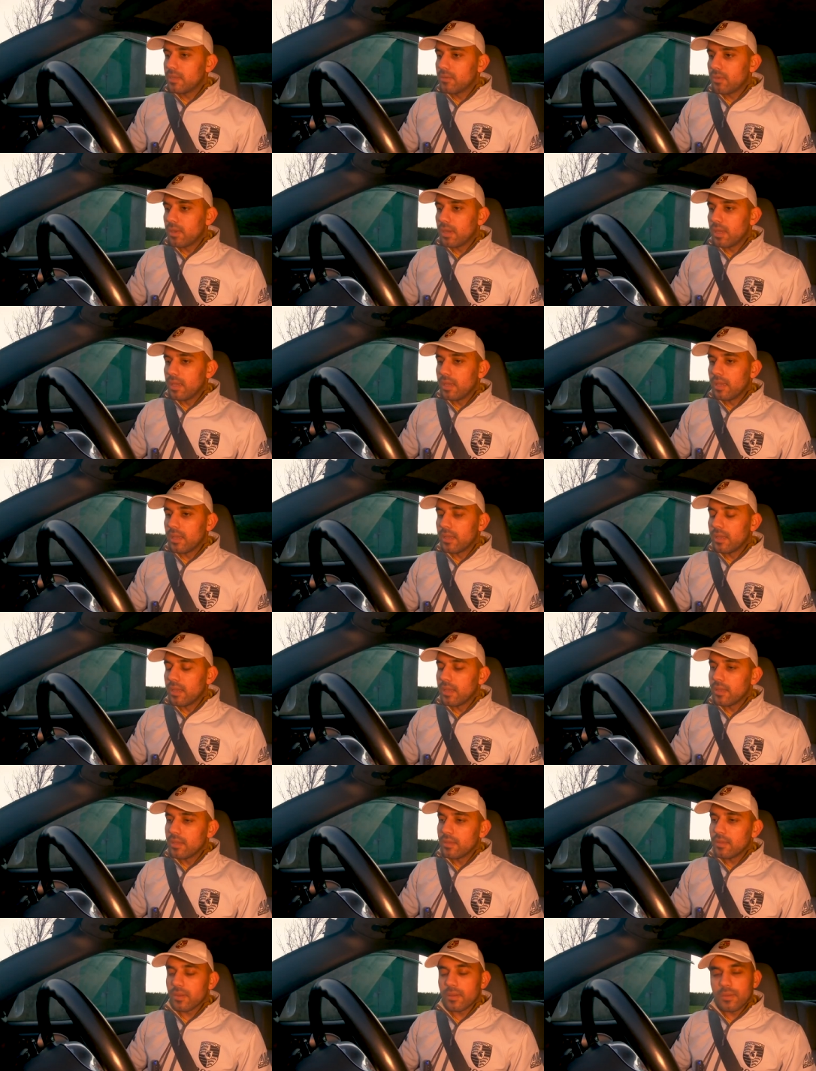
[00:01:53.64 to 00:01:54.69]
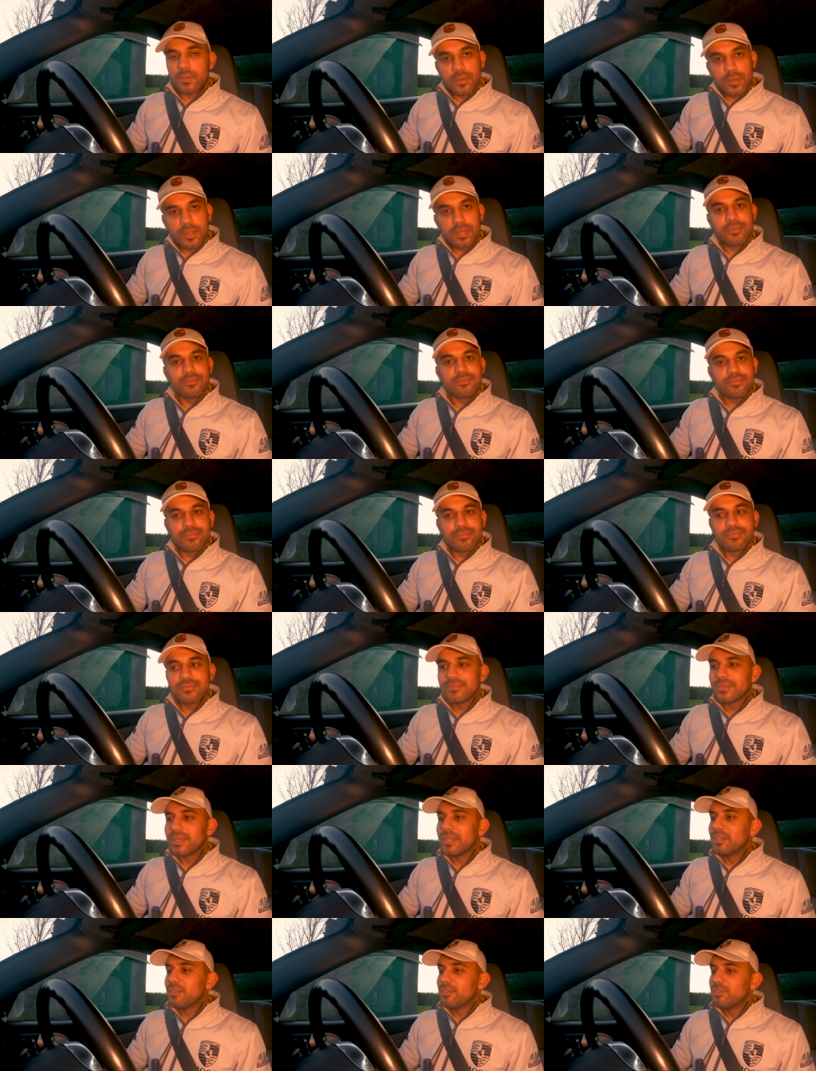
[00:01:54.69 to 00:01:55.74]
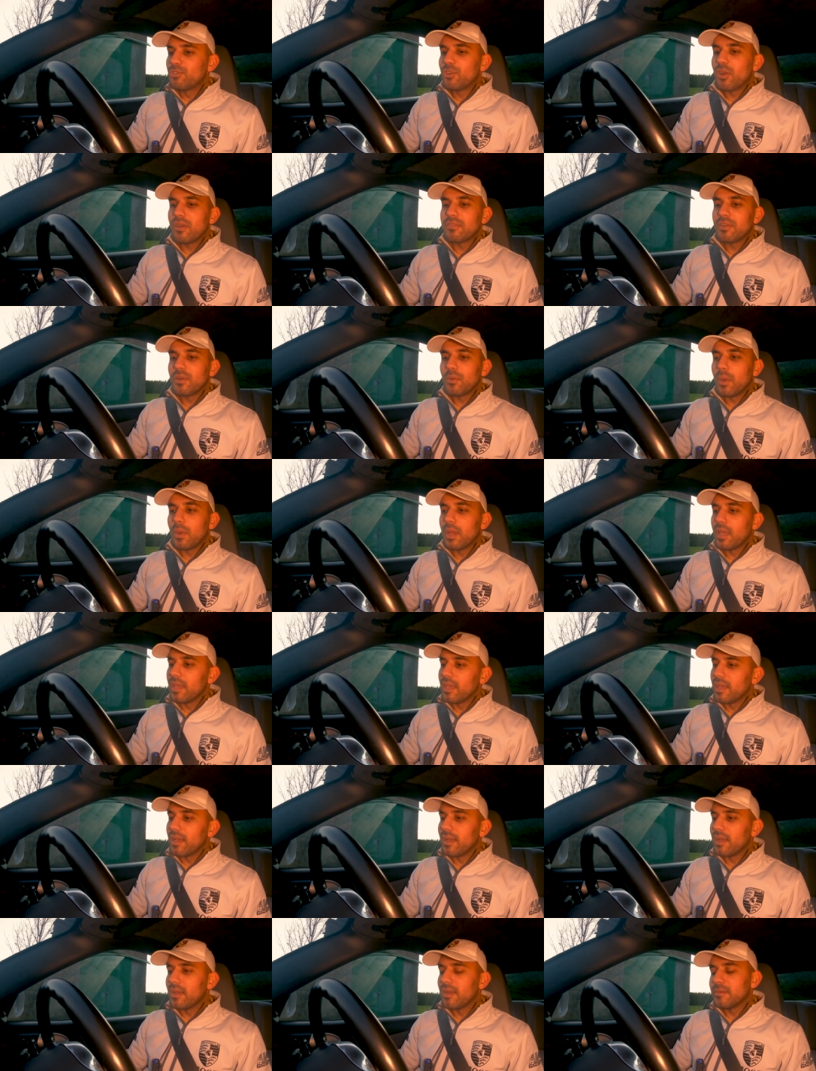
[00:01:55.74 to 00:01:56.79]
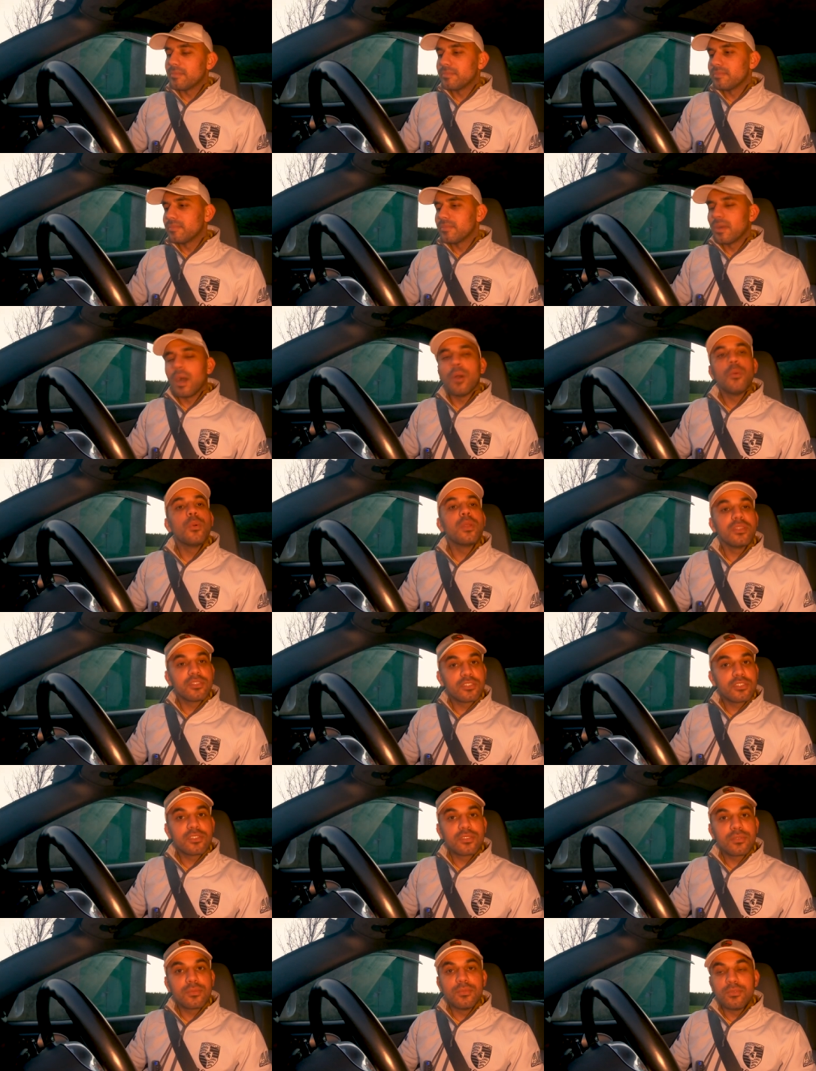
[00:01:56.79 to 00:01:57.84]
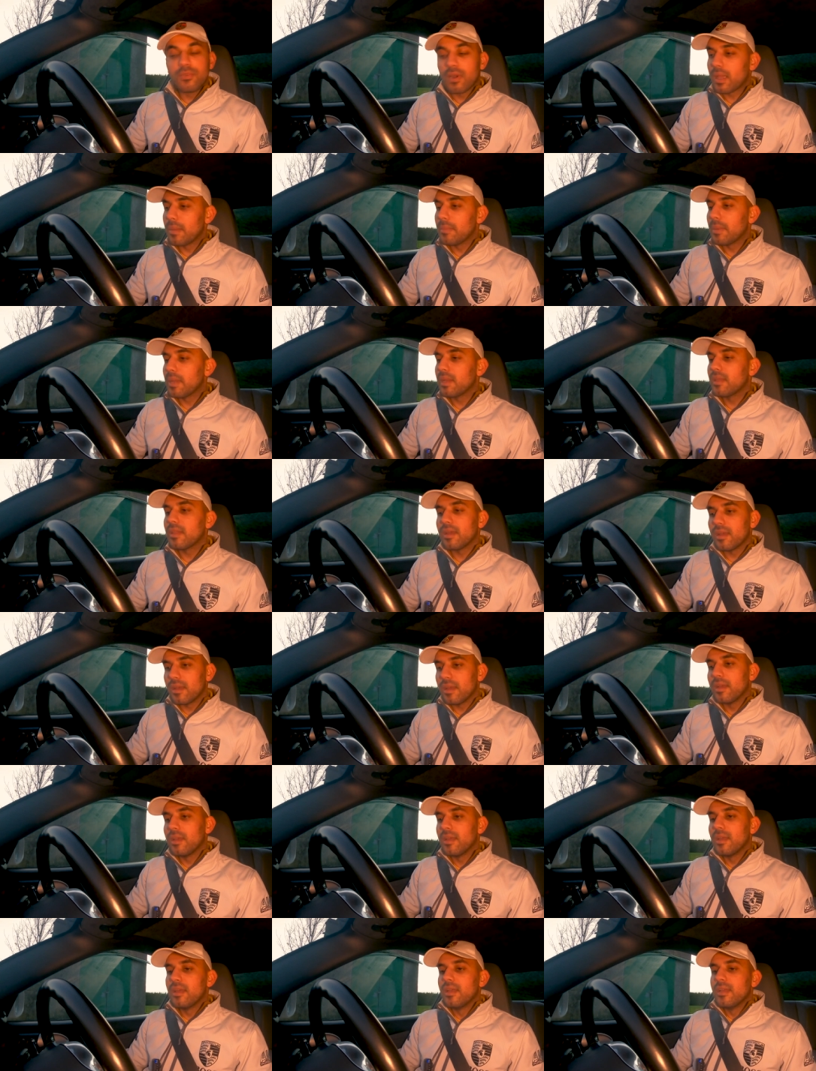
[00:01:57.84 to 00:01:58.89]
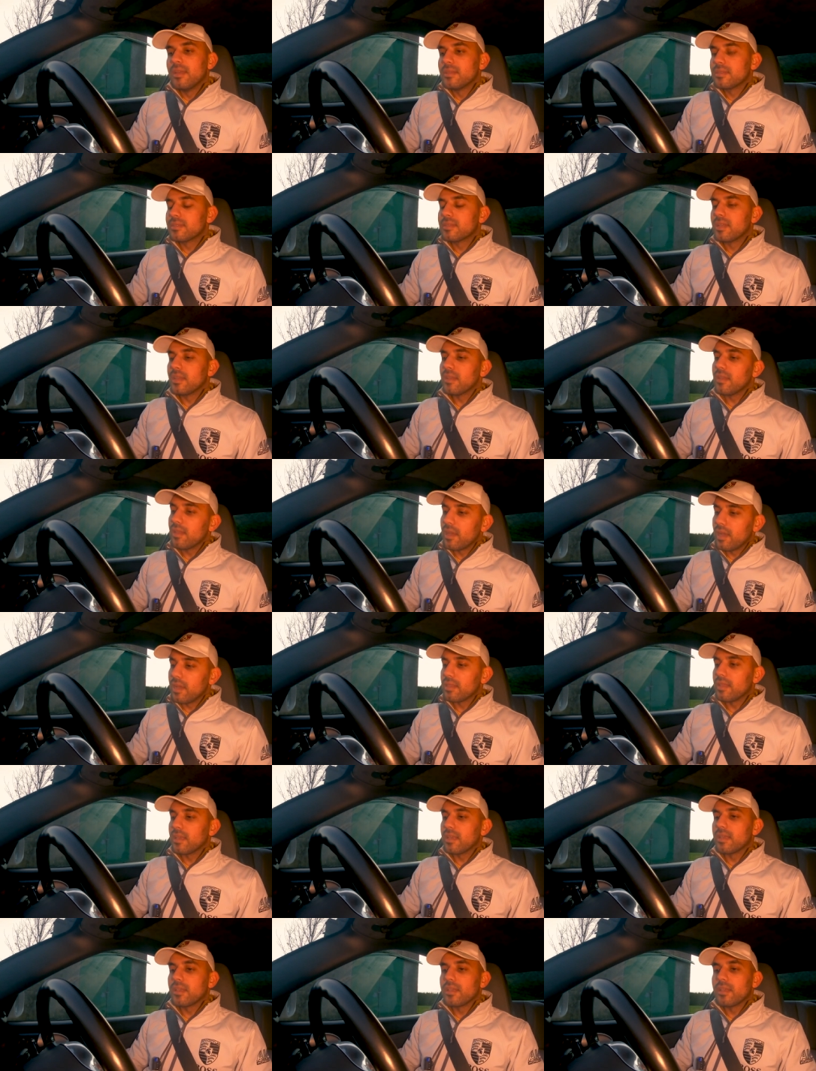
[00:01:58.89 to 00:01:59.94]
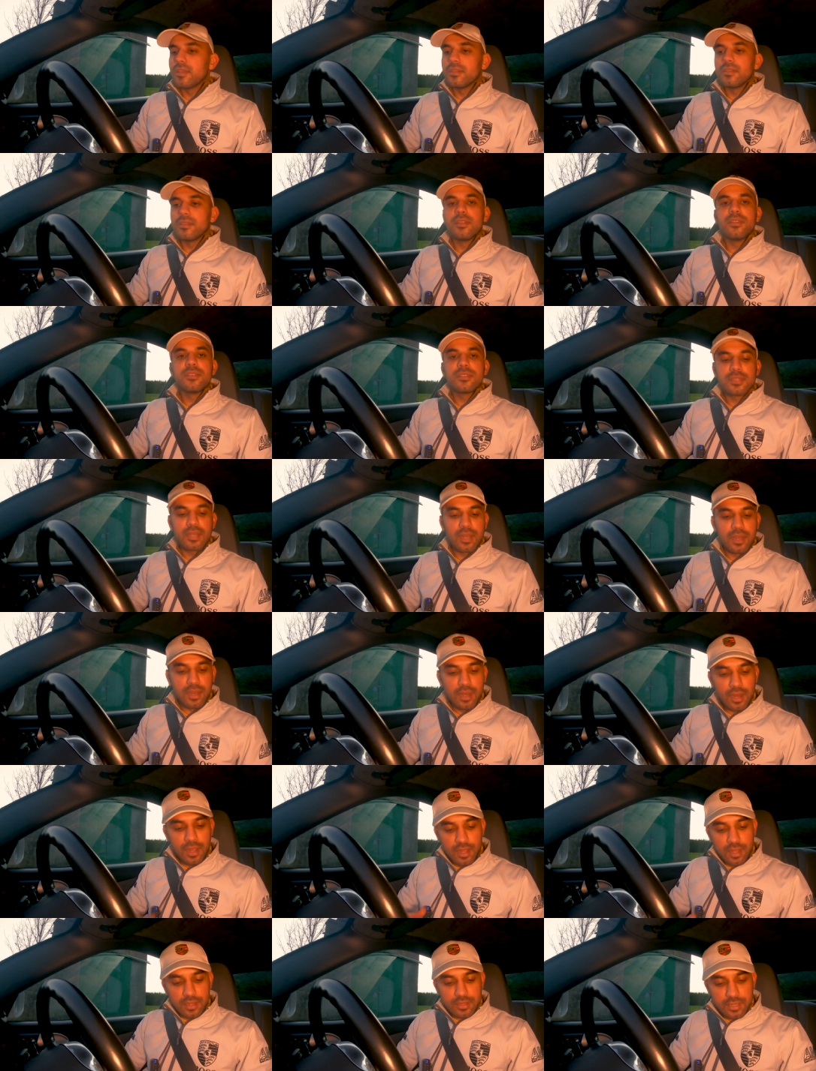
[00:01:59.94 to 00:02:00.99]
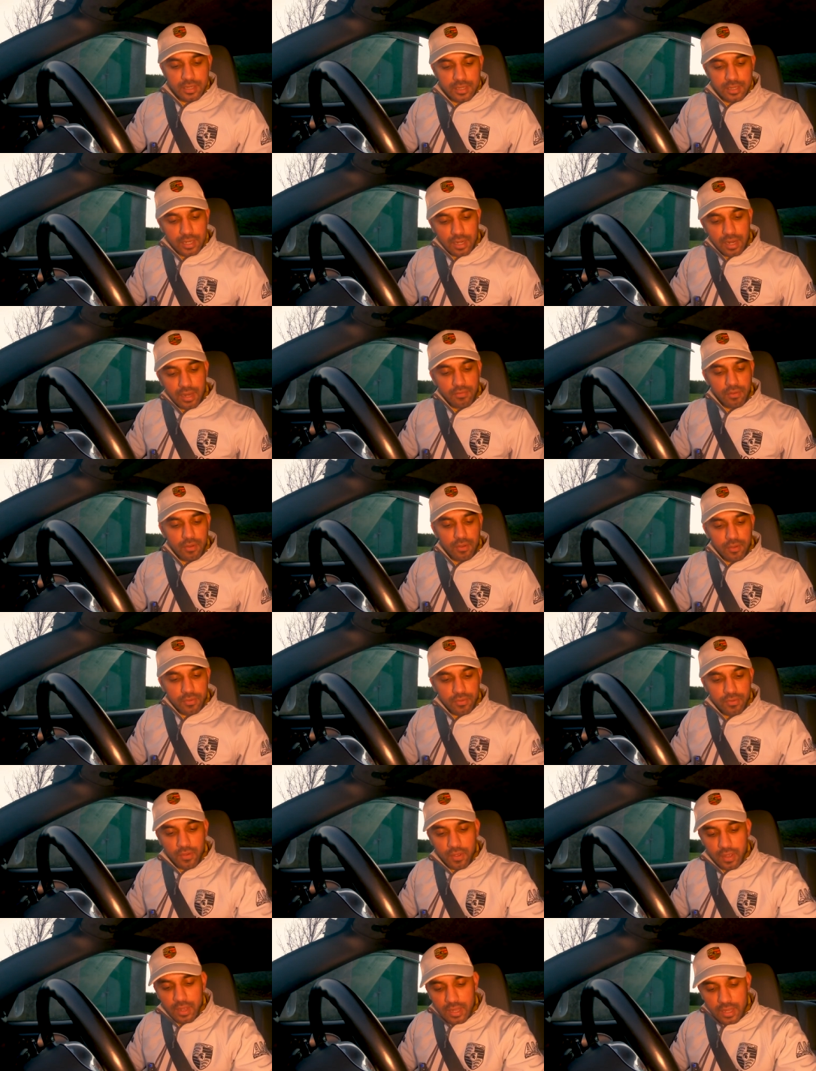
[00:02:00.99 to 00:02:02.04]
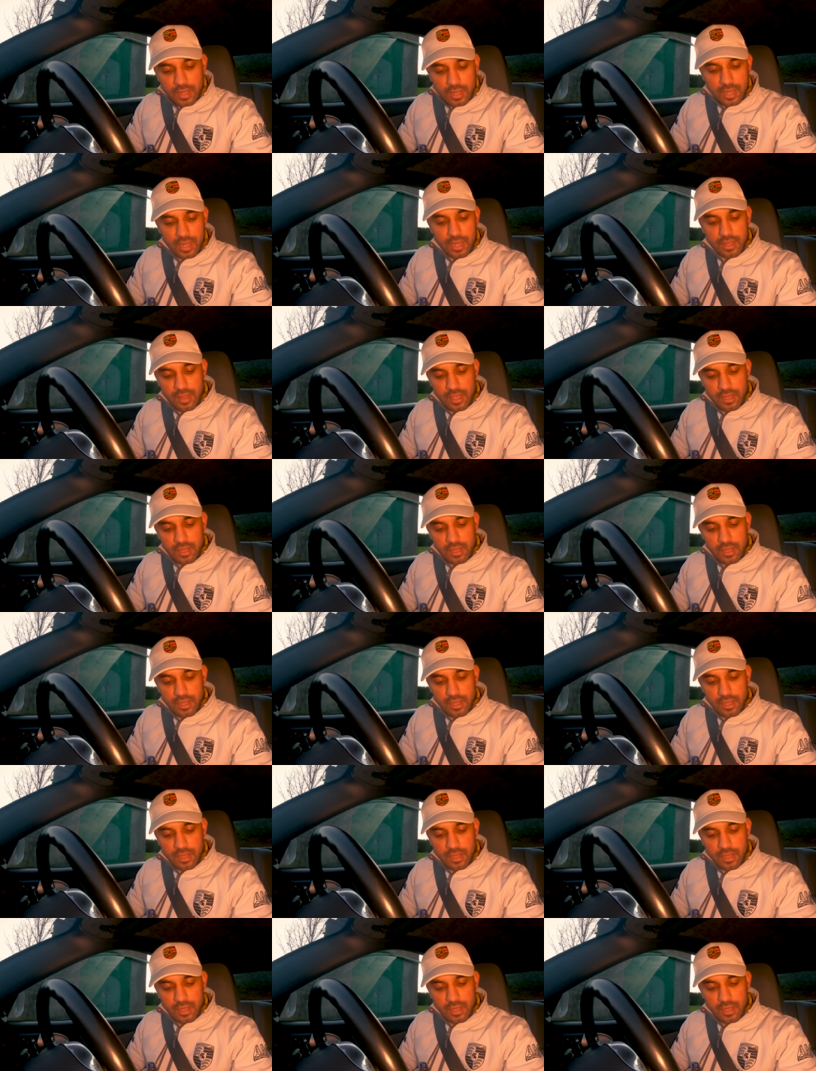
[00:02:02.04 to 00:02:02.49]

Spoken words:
degree, you know, you can drive it away. I wouldn't recommend that. Still, I think there is still a certain level of care